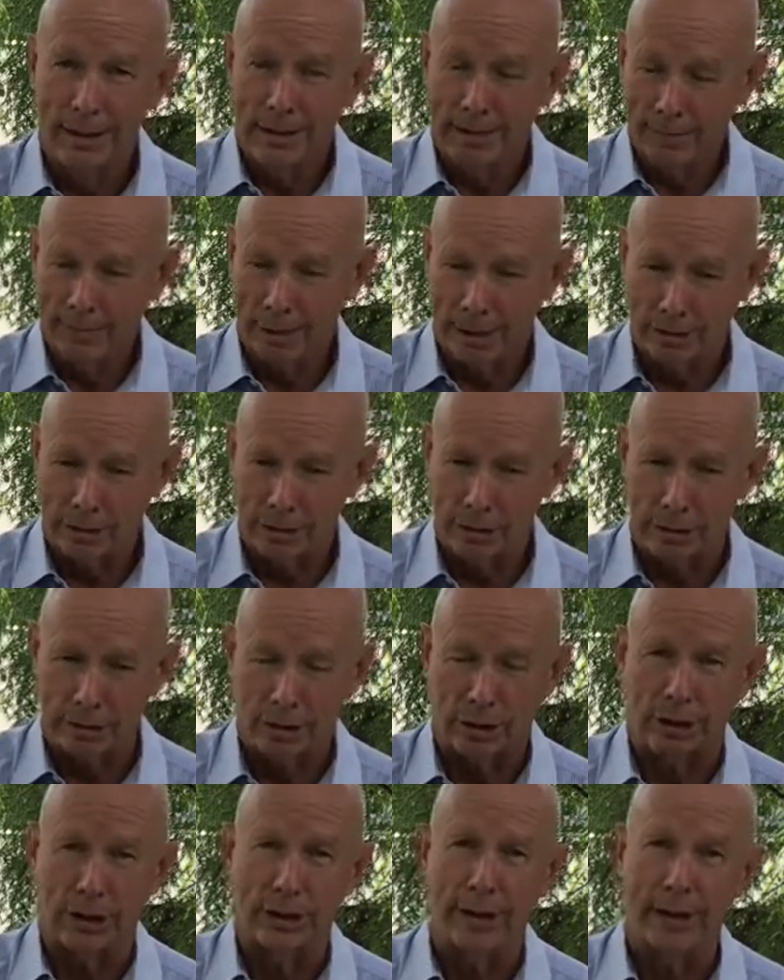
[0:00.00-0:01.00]
places
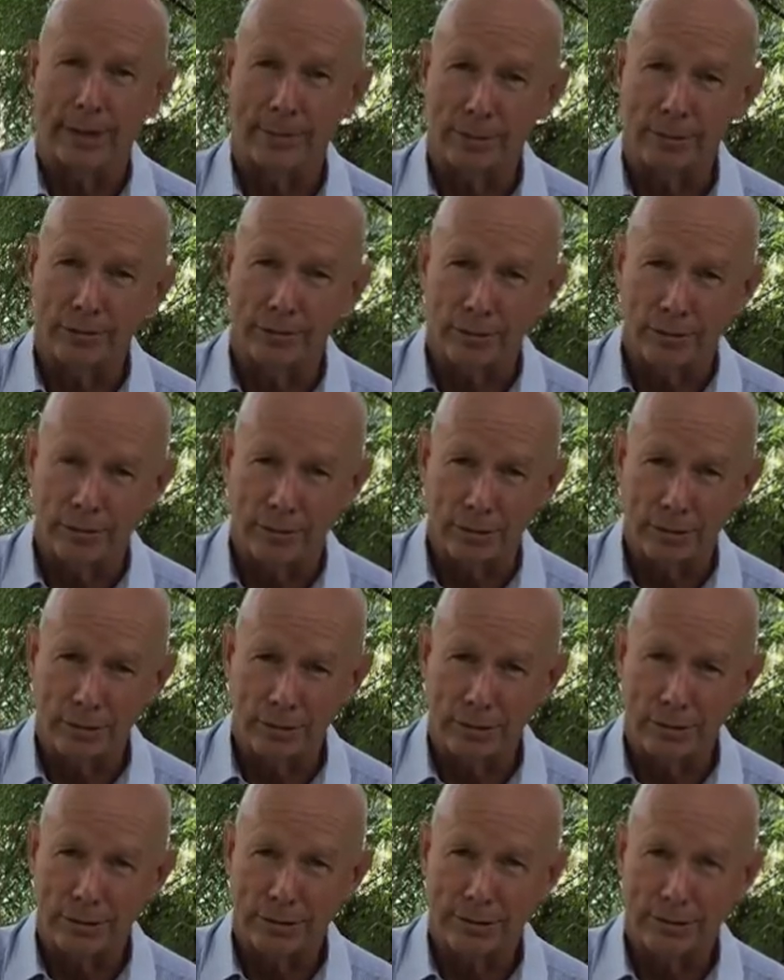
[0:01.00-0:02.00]
like the Yabba
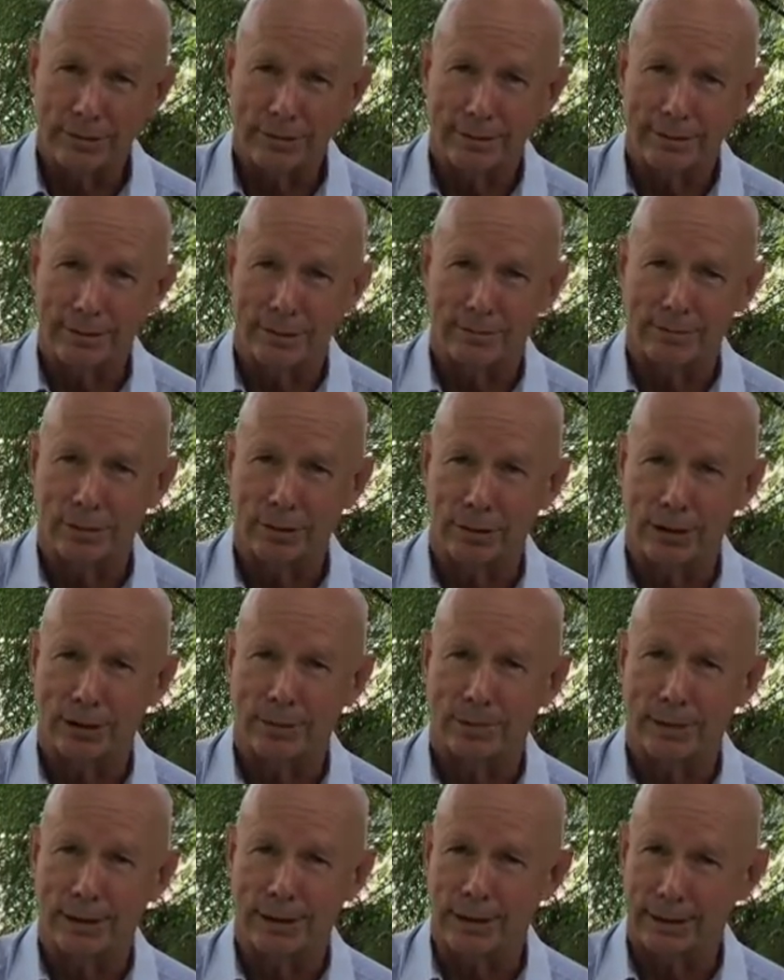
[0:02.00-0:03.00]
Falls are pretty
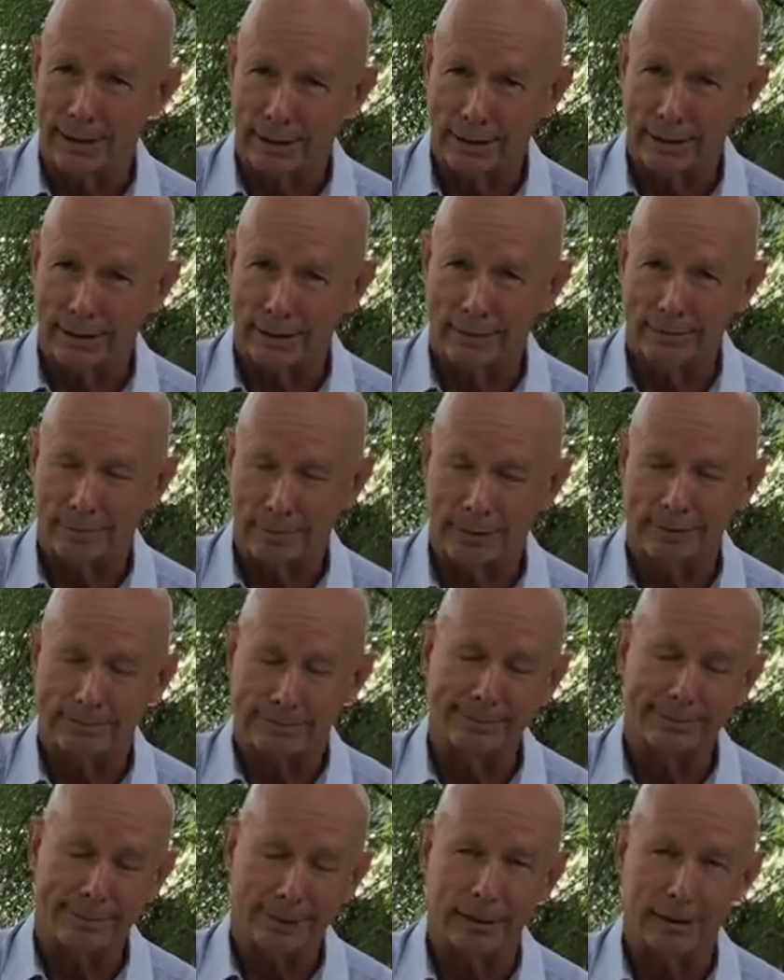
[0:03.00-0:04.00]
spectacular but
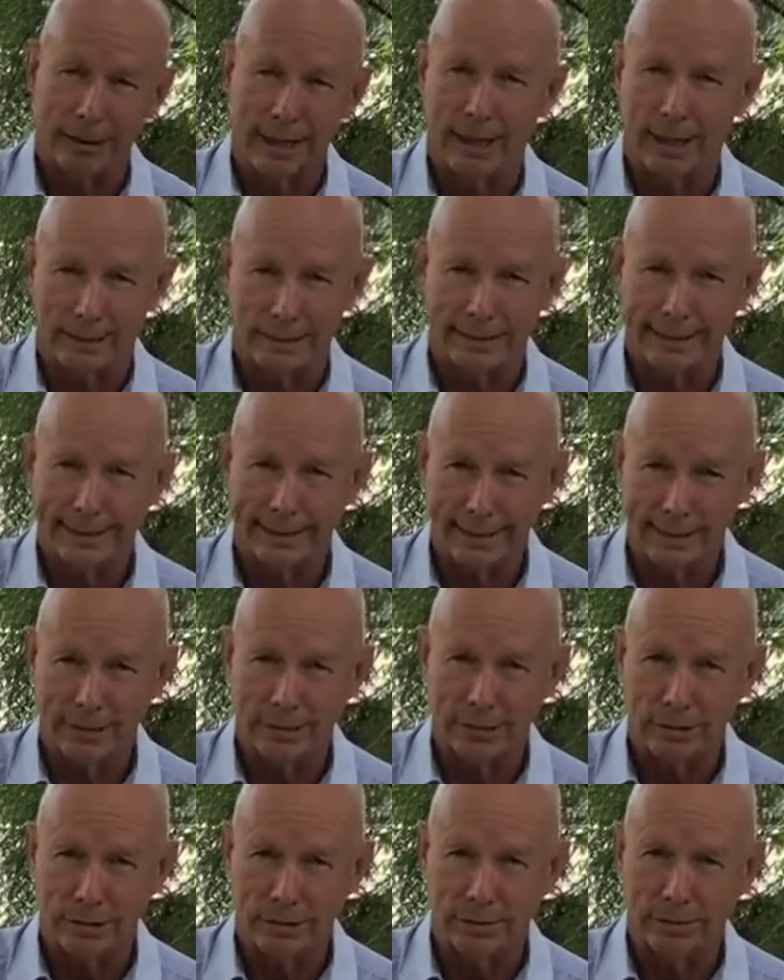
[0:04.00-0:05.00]
hard to get
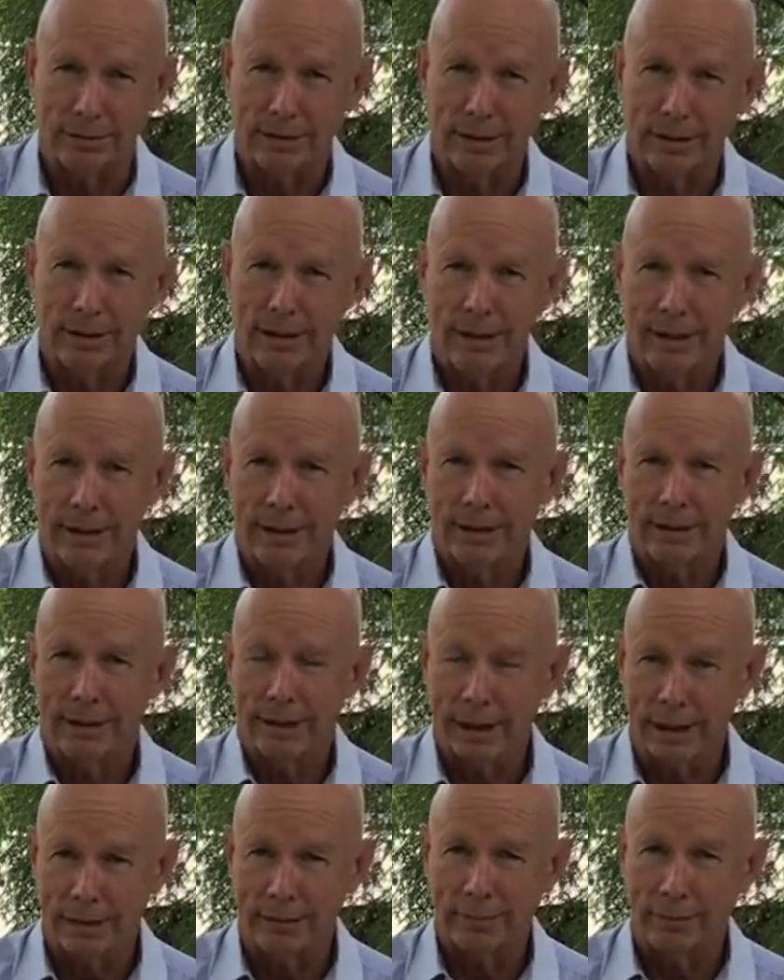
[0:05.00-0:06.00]
to.
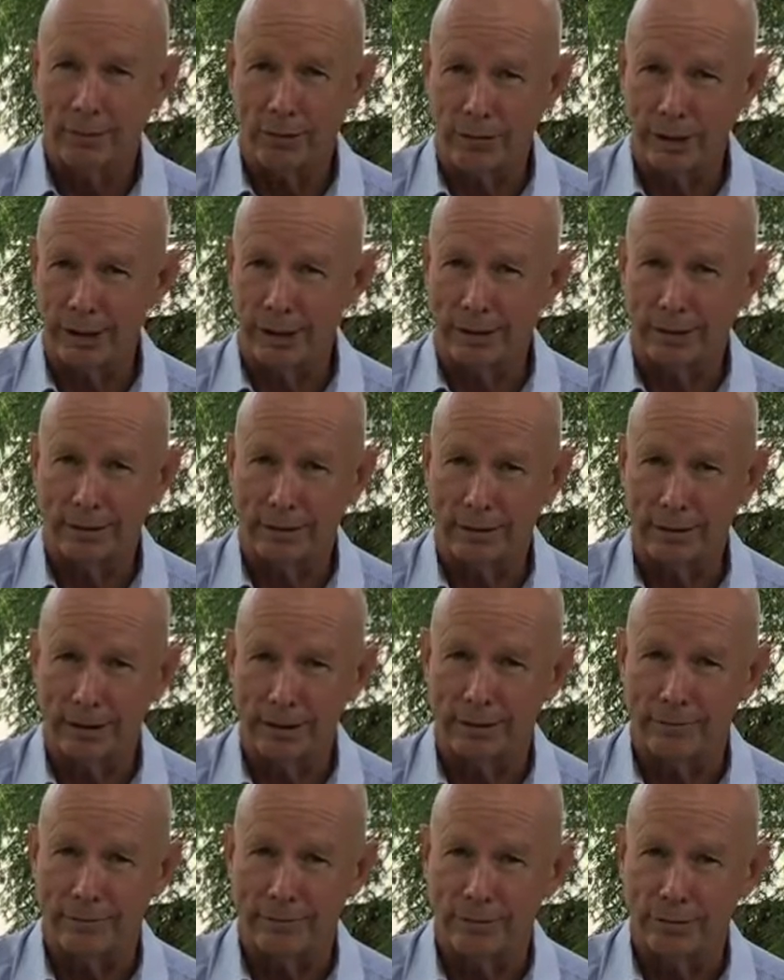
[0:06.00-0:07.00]
Kingham Creek and
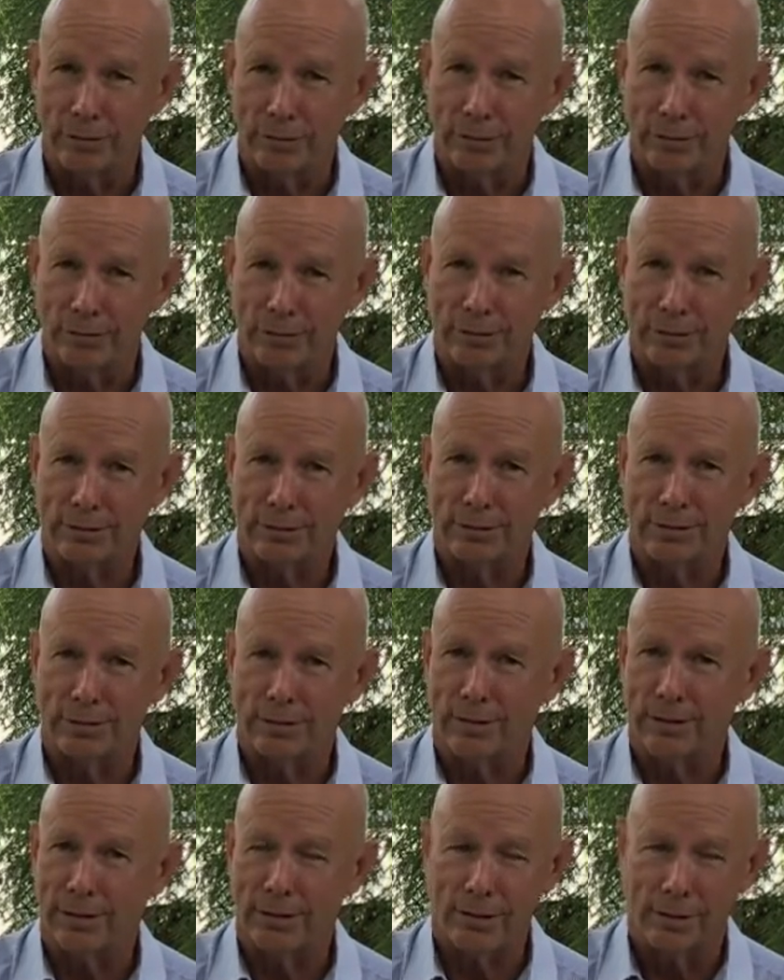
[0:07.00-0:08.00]
Kingham Falls,
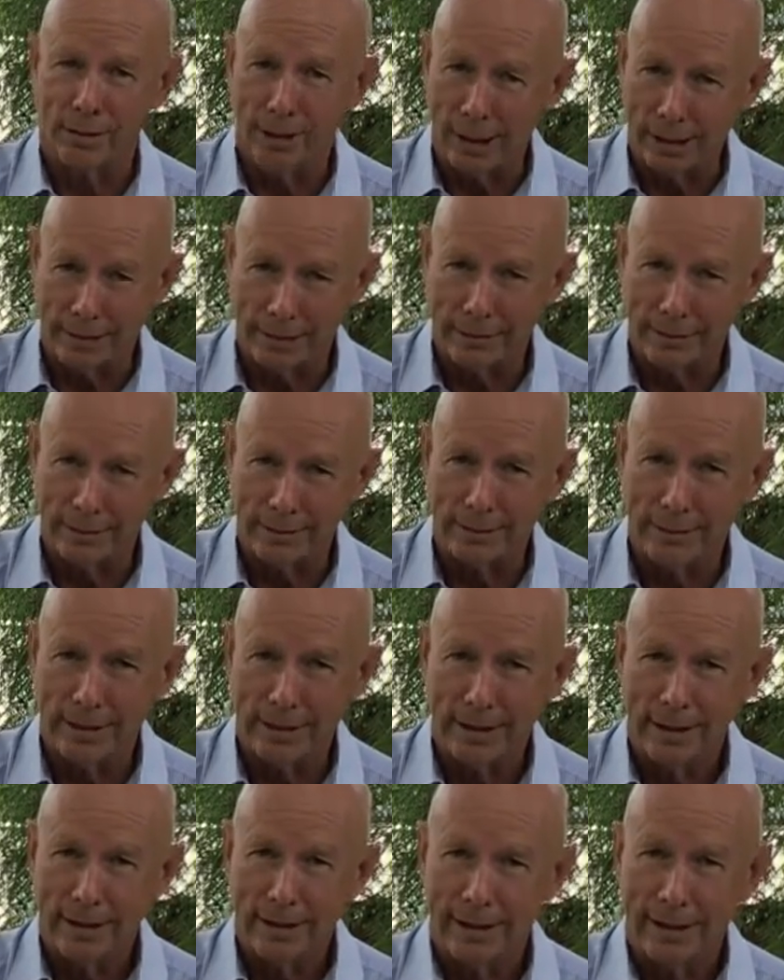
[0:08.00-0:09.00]
great.
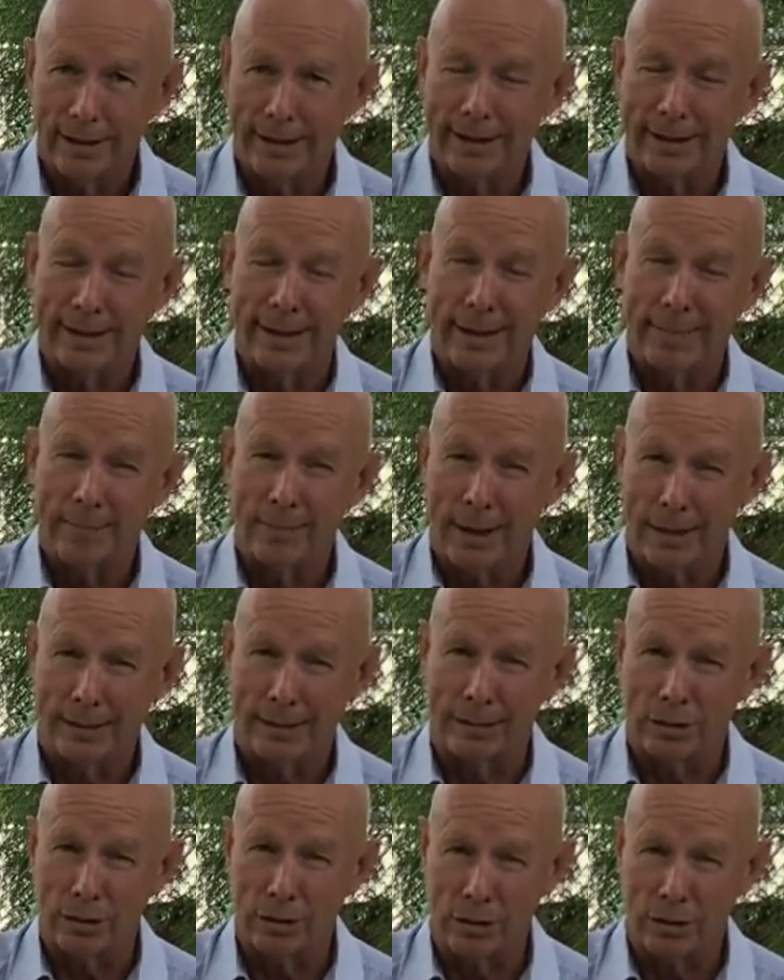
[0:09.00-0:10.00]
But
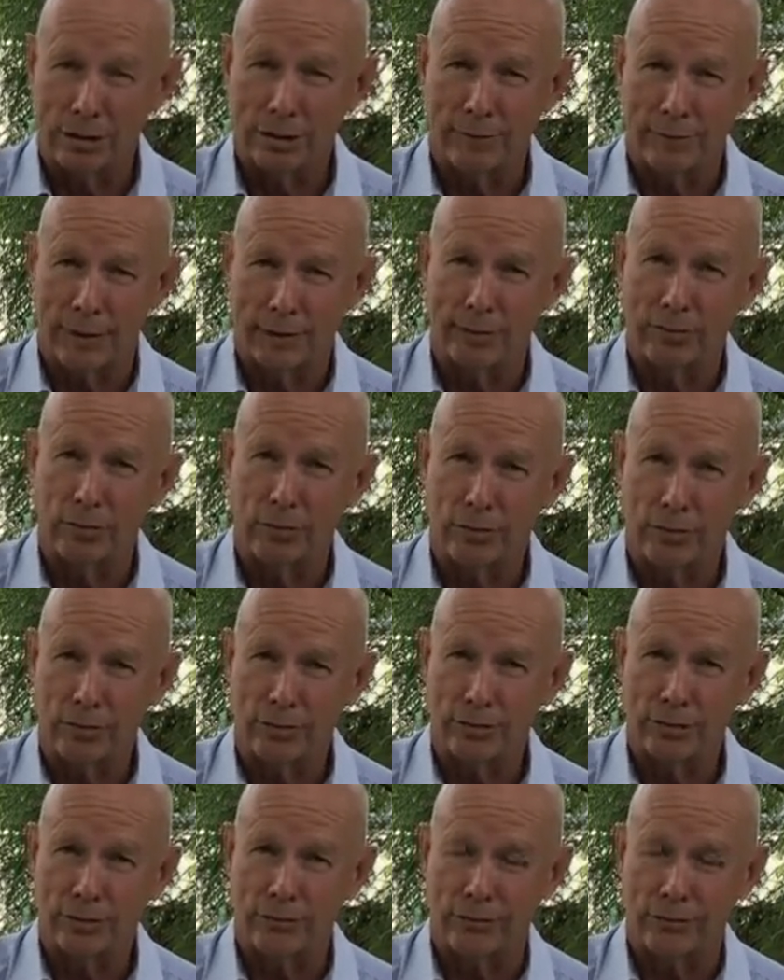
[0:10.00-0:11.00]
there's lots of other
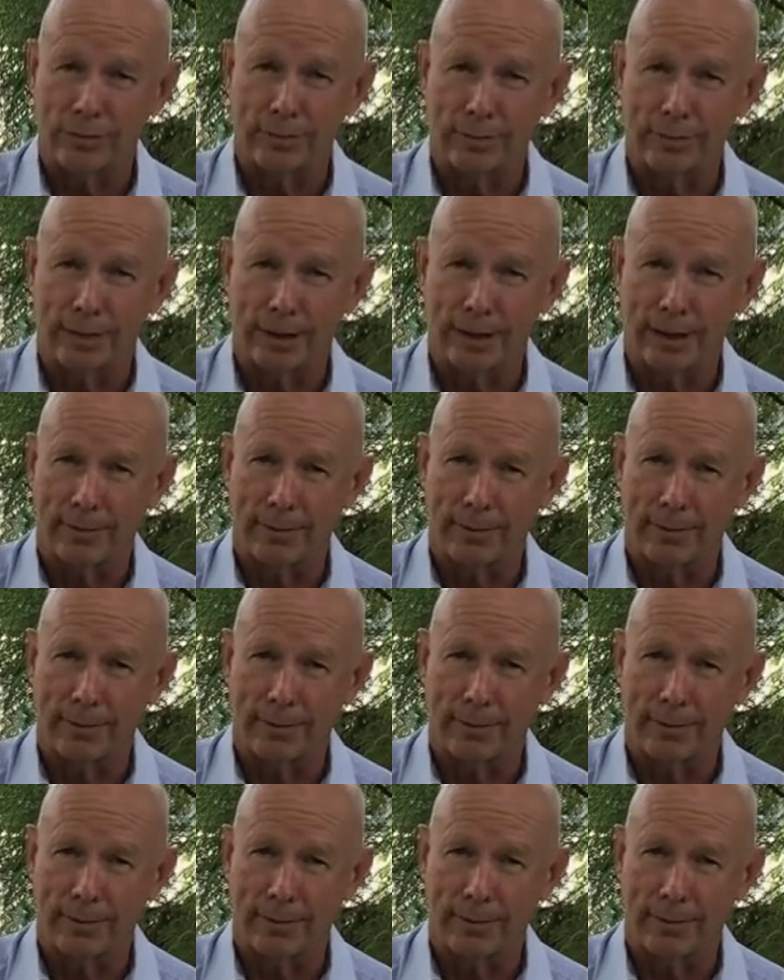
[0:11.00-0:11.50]
walks from the